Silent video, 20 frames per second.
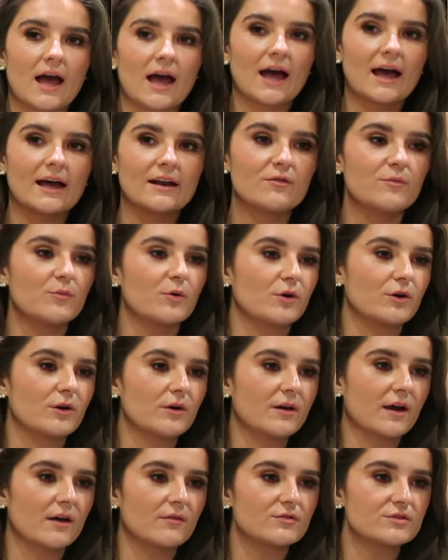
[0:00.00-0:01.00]
And I've brought no
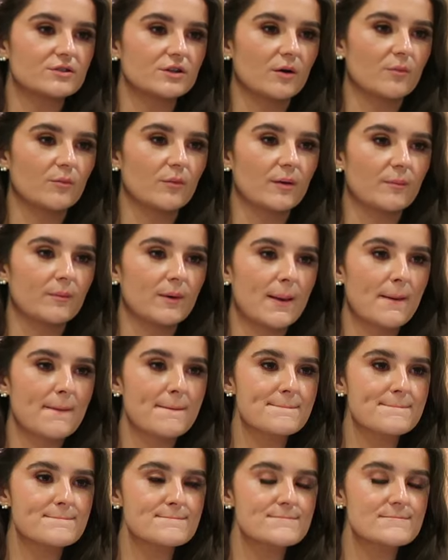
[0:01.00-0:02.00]
Gaviscon with me.
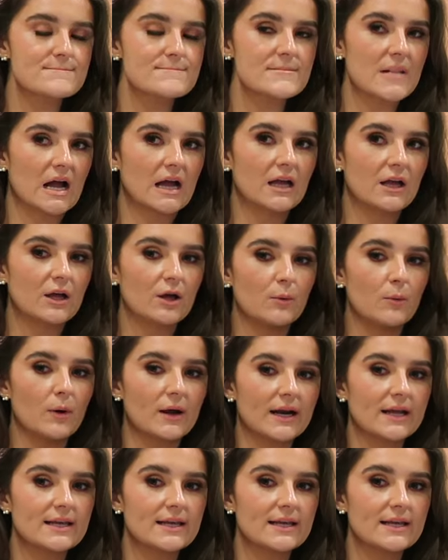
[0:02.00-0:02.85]
When